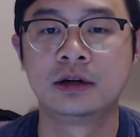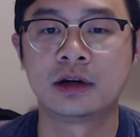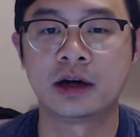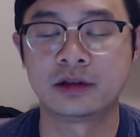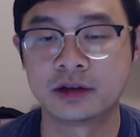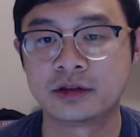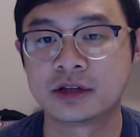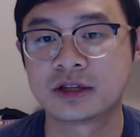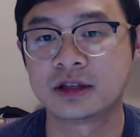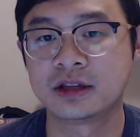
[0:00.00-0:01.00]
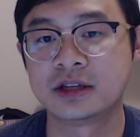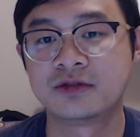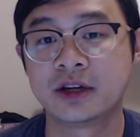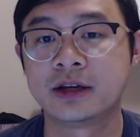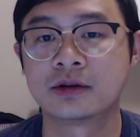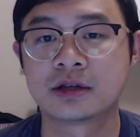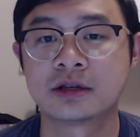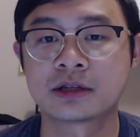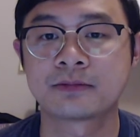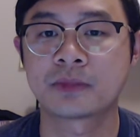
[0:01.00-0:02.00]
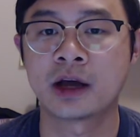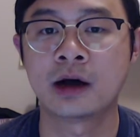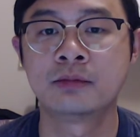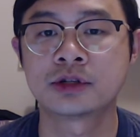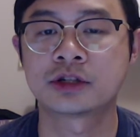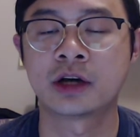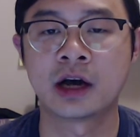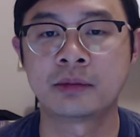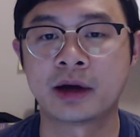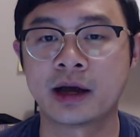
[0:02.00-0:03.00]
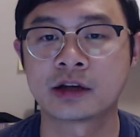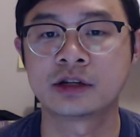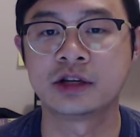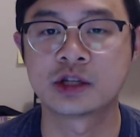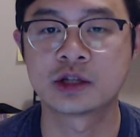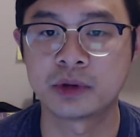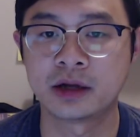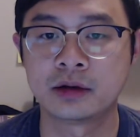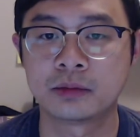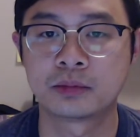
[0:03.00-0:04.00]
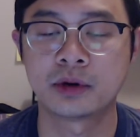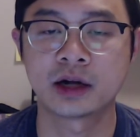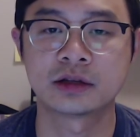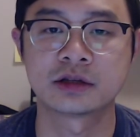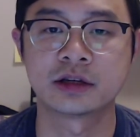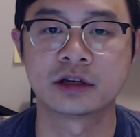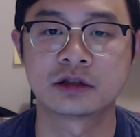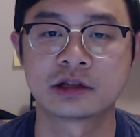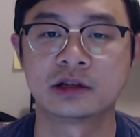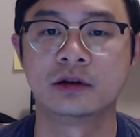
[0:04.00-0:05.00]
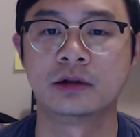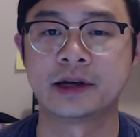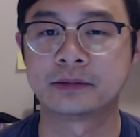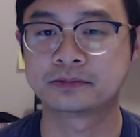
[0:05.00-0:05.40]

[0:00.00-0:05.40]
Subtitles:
I did these videos, is how much time I actually spend practicing slowly.